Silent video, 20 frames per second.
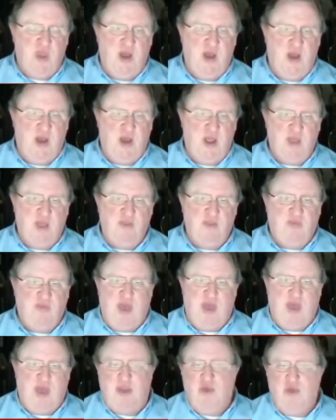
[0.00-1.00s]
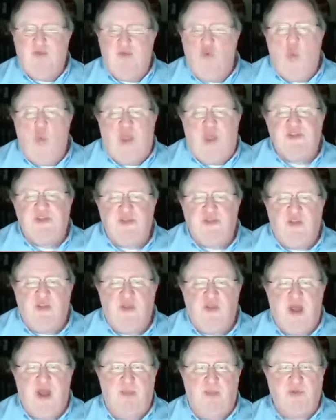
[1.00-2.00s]
and you haven't
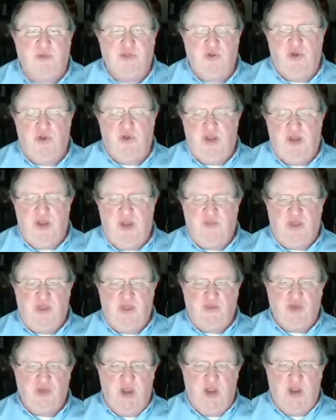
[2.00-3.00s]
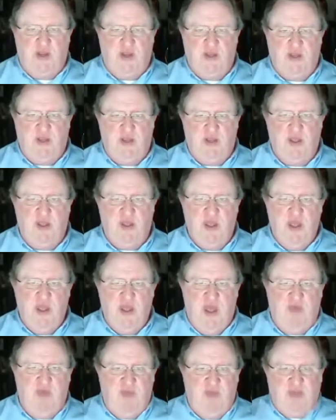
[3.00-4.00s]
wasted the opportunity. I think trying to
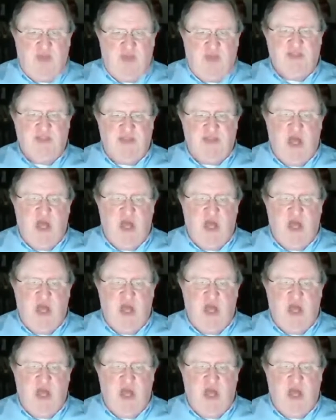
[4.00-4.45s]
have a